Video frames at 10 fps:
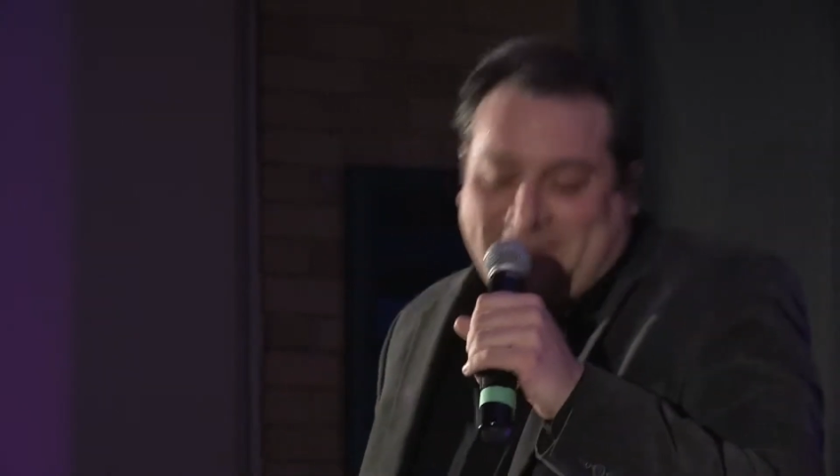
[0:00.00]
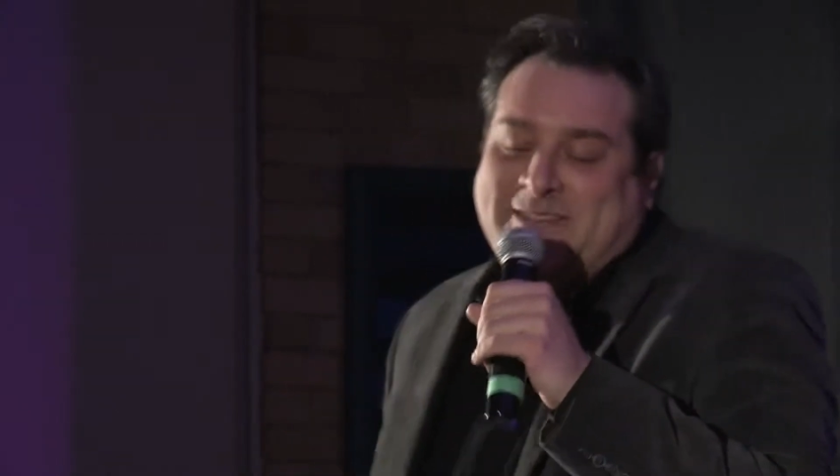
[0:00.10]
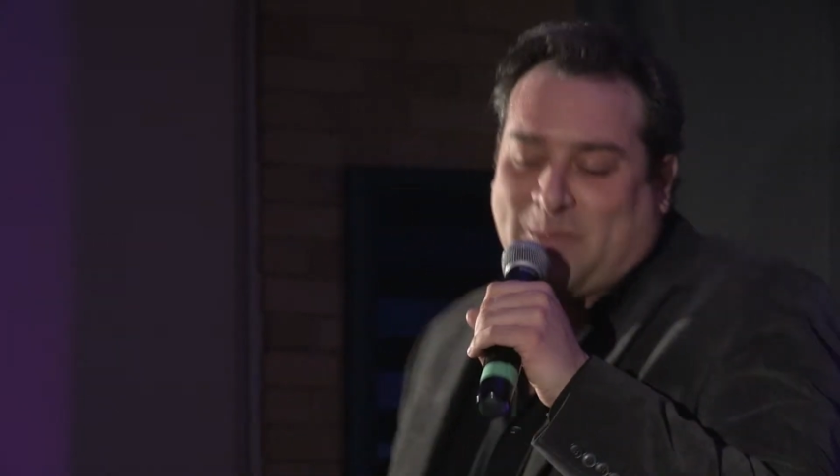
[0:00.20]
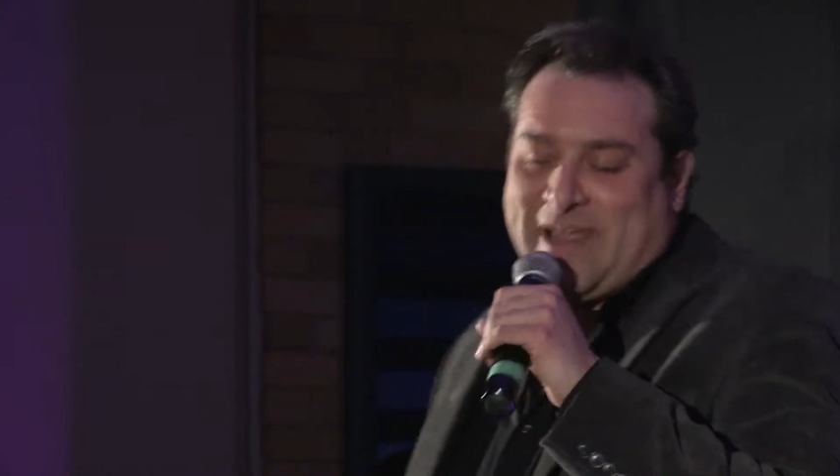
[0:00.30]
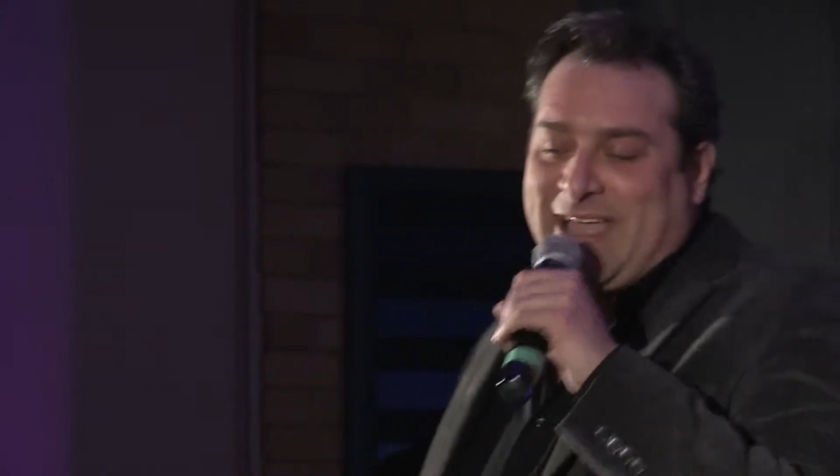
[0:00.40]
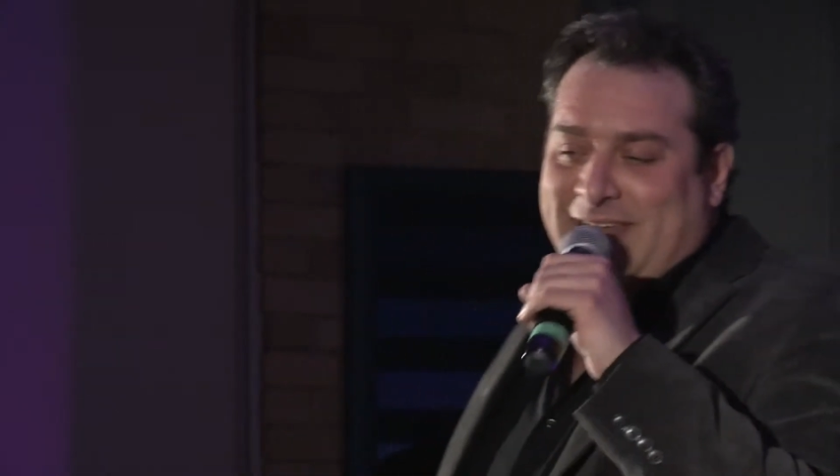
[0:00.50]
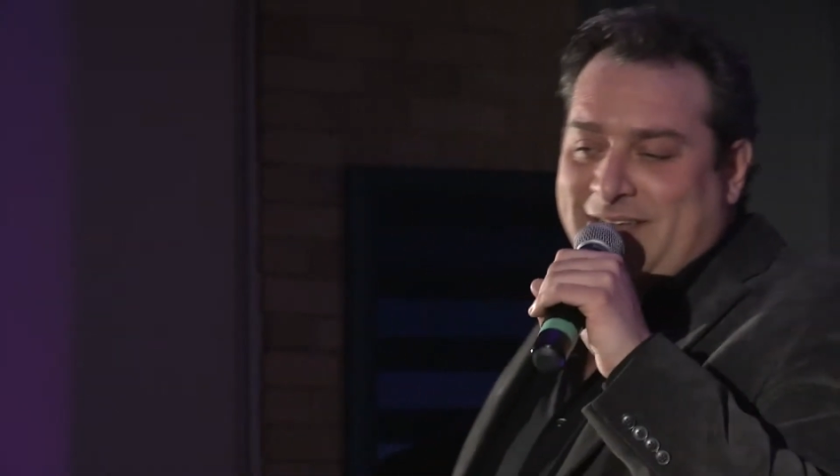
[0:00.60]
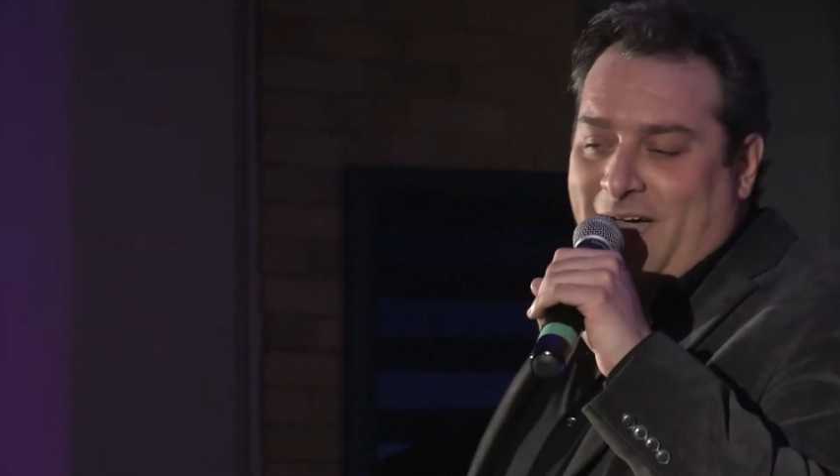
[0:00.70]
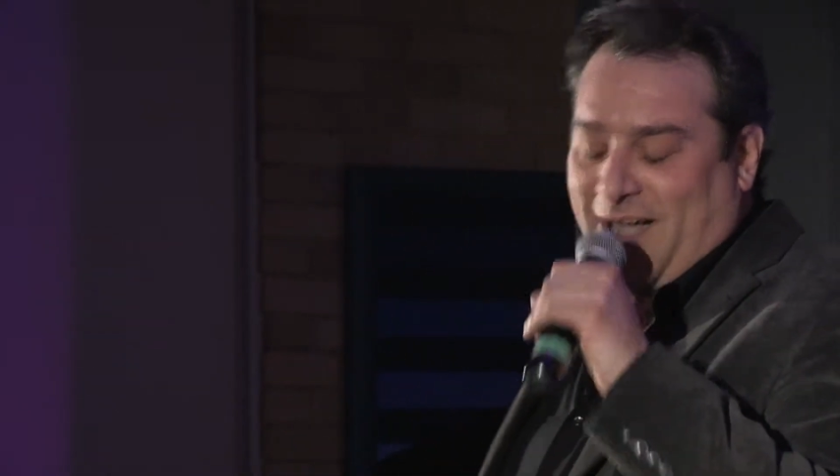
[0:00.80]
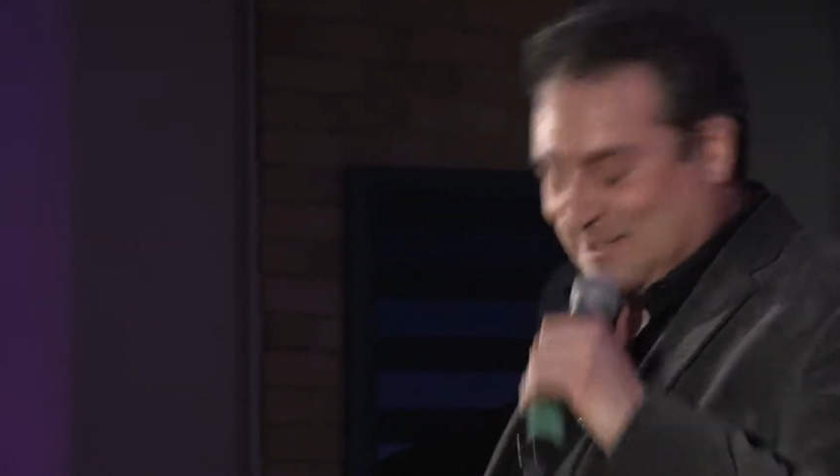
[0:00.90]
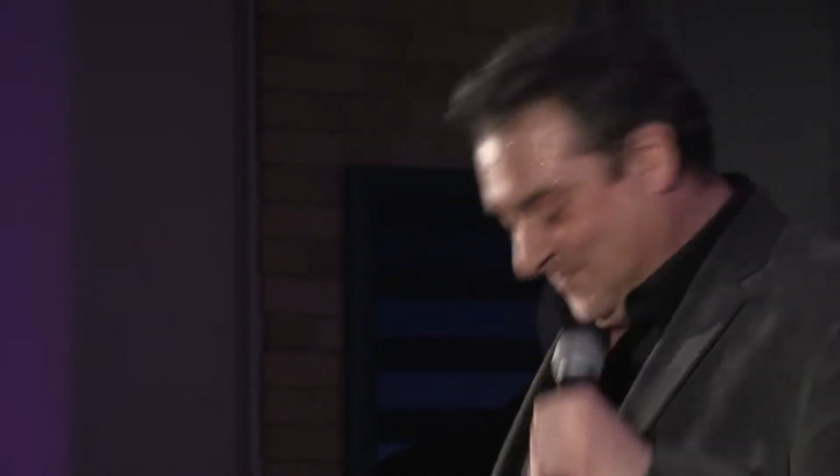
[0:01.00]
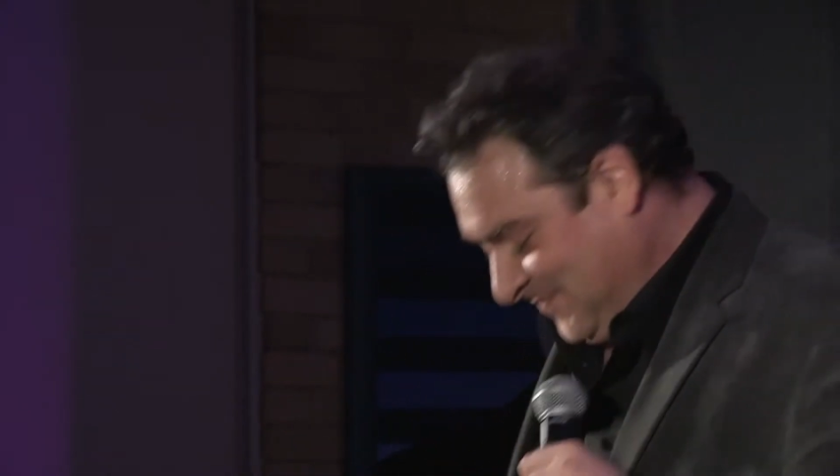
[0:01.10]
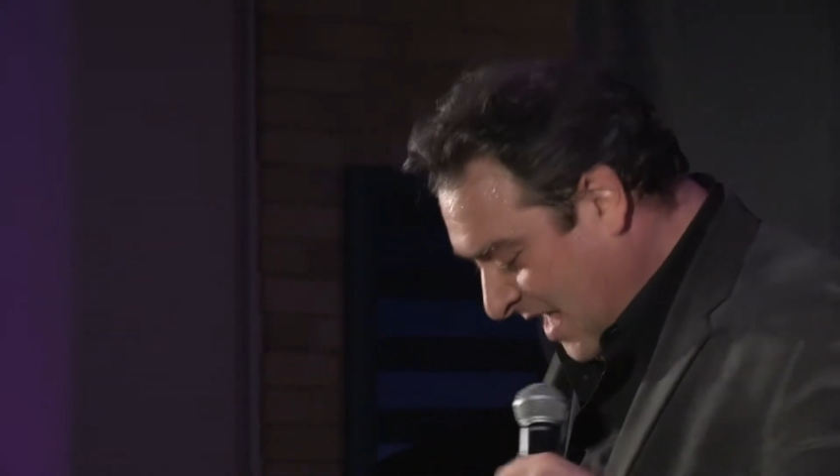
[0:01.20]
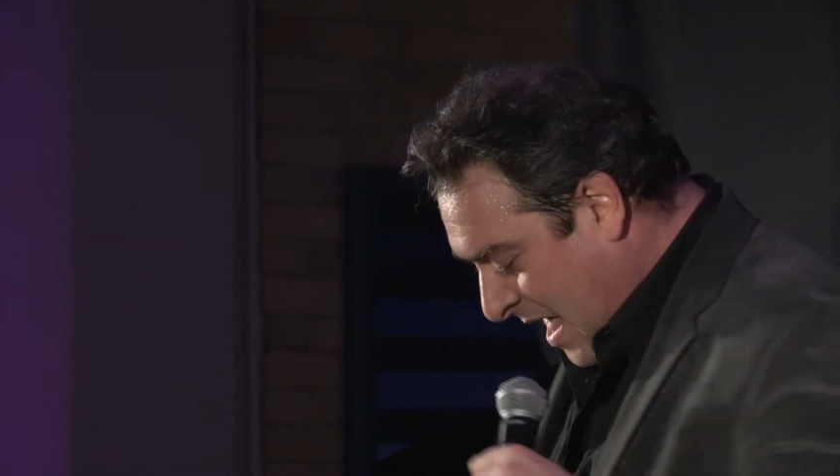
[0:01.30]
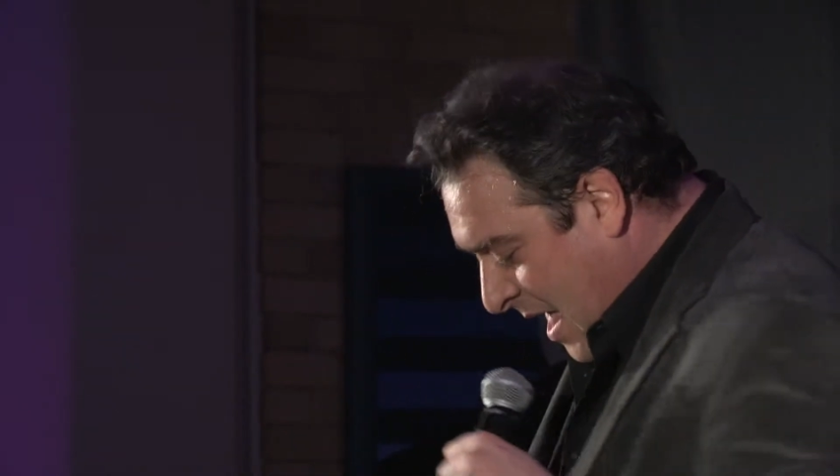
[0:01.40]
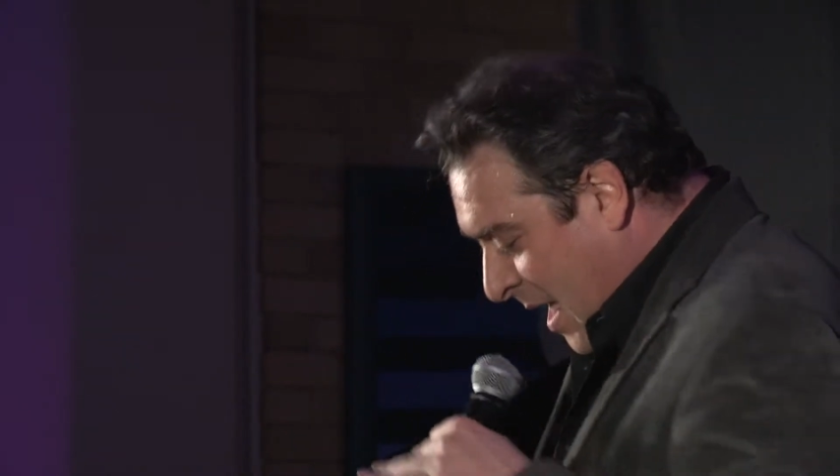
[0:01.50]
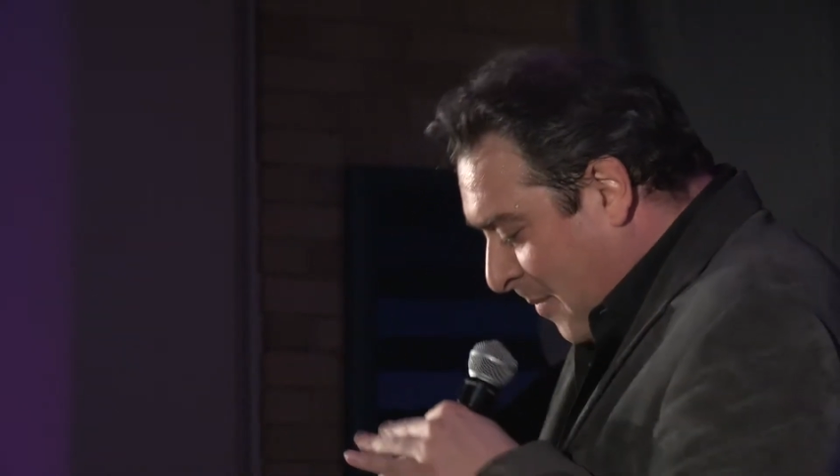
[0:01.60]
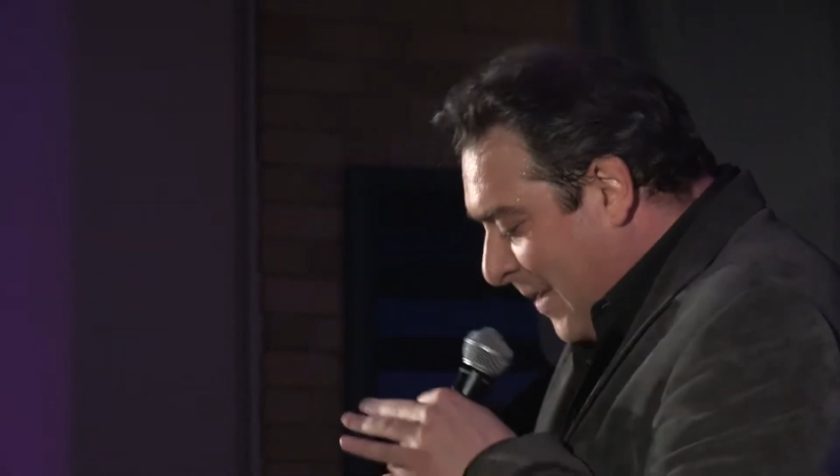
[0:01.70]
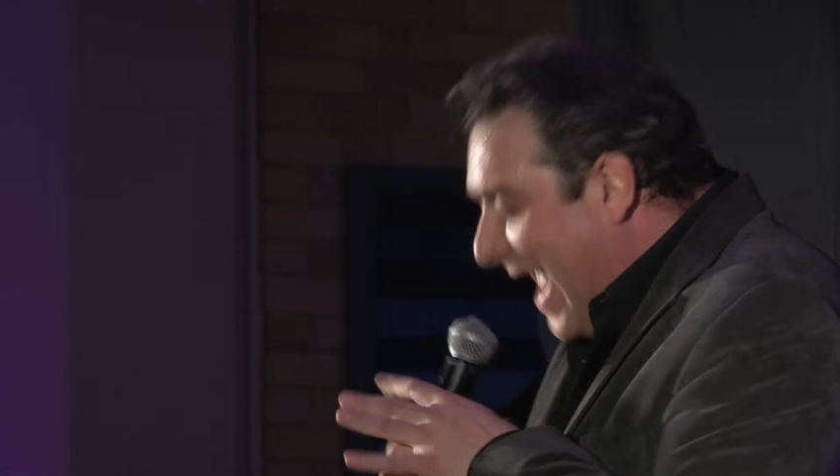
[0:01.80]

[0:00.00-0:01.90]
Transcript: That's why you get a dog. But